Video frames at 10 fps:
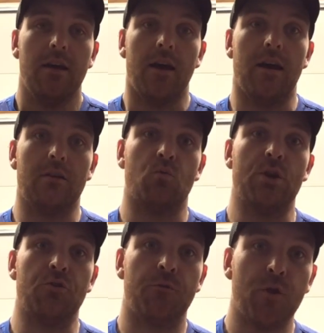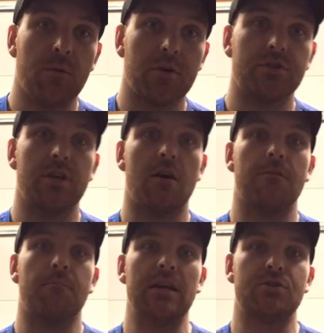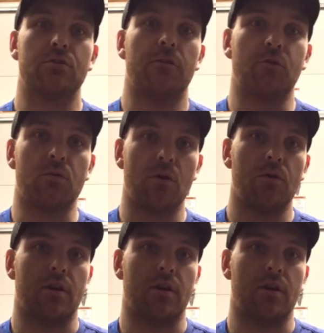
Uh, when you film yourself, make sure if you throw